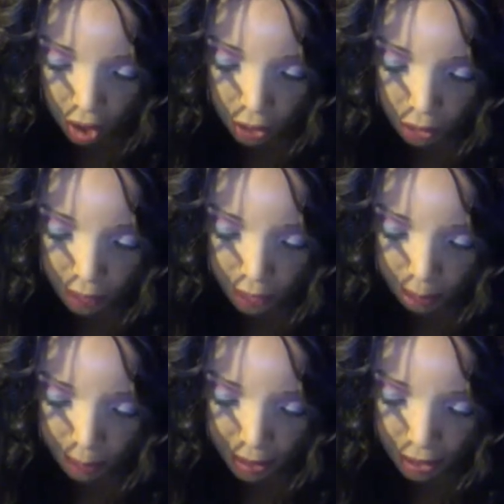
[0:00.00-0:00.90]
honor of the
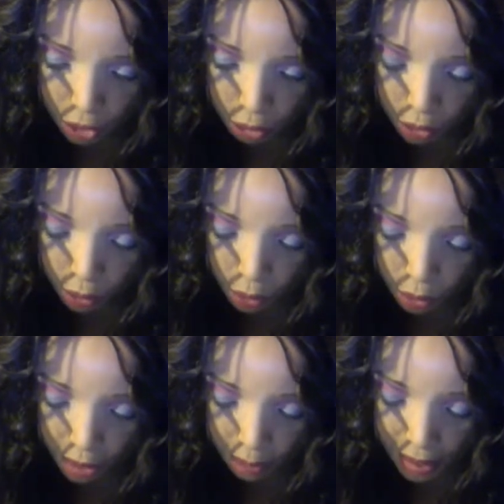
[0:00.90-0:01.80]
beast who was
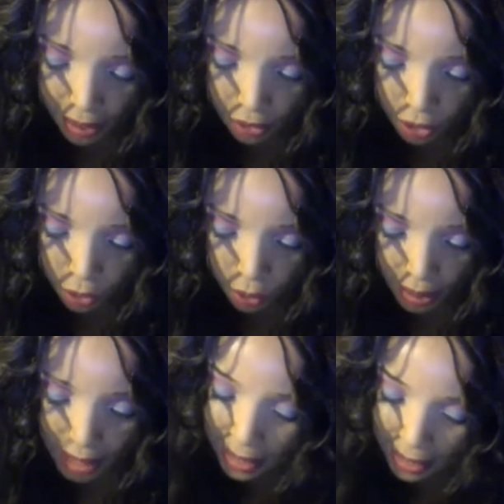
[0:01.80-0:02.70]
wounded by the
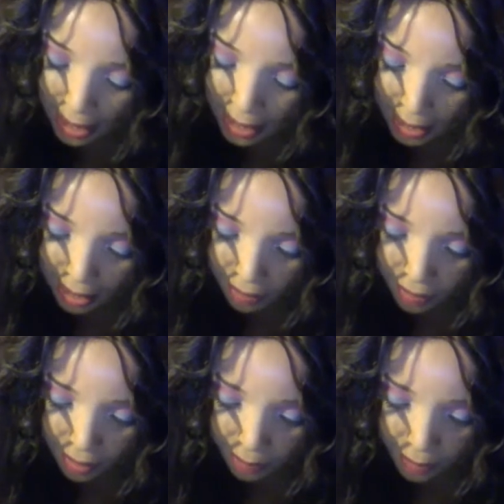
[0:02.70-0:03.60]
sword and yet
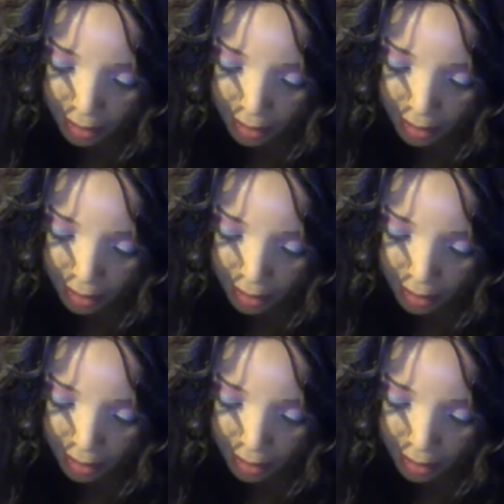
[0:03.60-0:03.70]
lived.